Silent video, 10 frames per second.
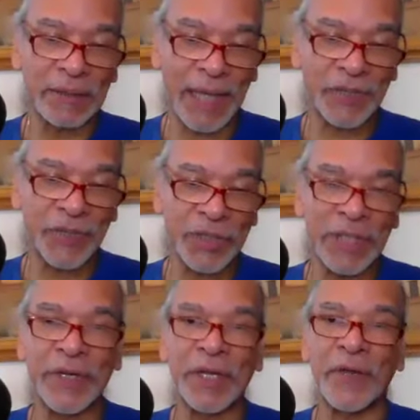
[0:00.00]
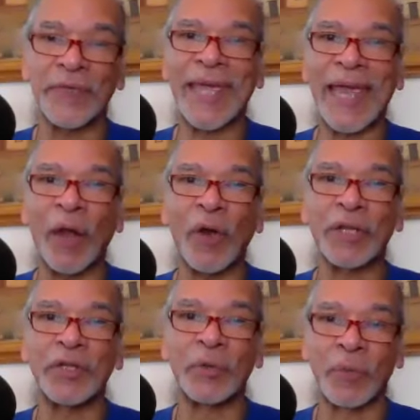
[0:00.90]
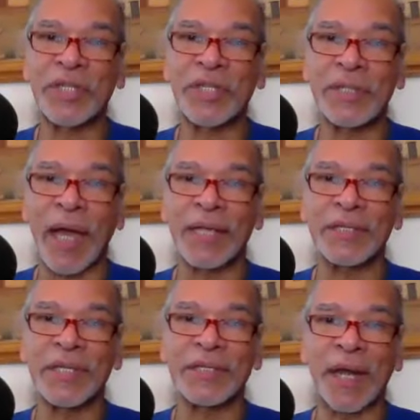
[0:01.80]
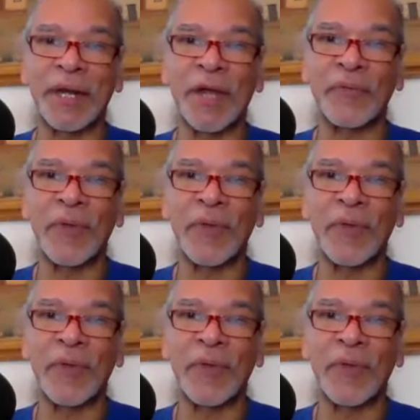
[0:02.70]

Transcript: That should give it enough character, which it does. It's got enough